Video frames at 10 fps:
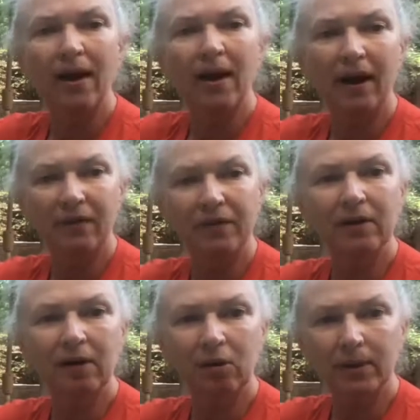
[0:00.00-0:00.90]
I feel a
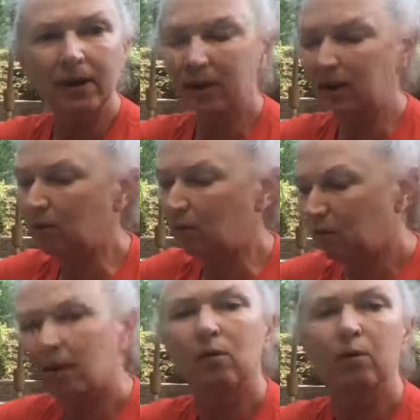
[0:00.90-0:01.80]
little bit of heat
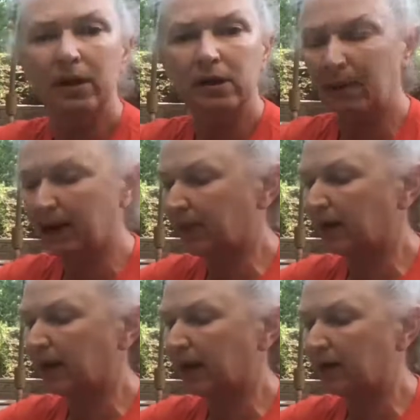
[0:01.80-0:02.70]
when I smack that
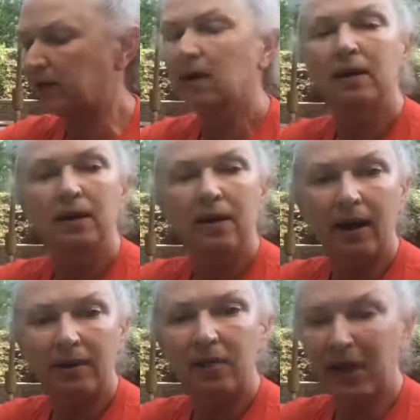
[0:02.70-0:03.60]
hand.
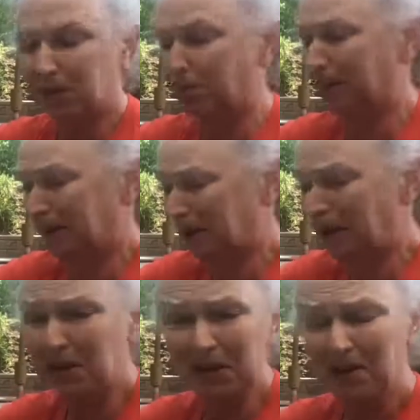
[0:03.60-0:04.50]
And that's
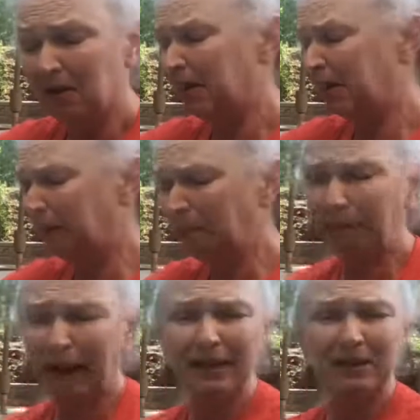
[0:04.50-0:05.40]
because
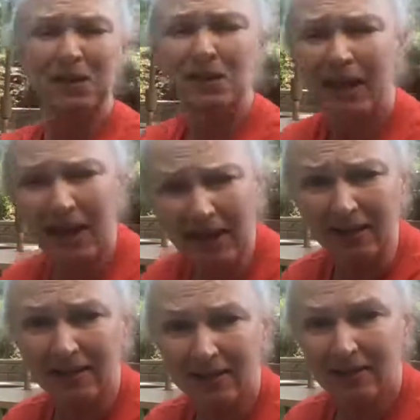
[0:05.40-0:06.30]
impact is heat.
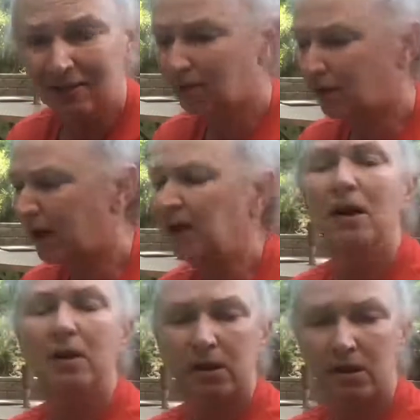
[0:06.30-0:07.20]
Okay,
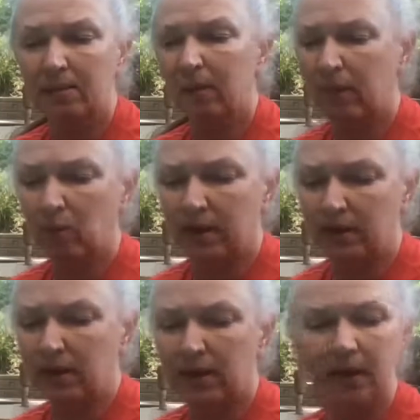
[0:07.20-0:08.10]
so some of it went
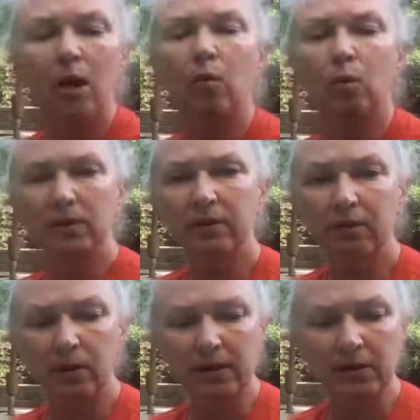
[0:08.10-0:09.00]
into heat. Where did the
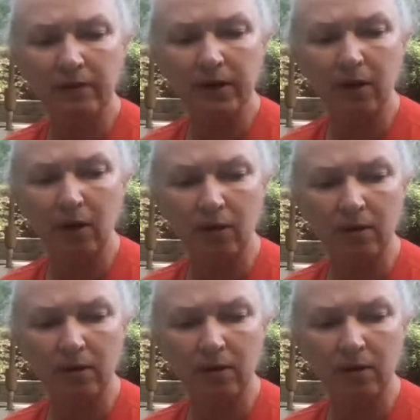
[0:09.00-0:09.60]
rest of it go?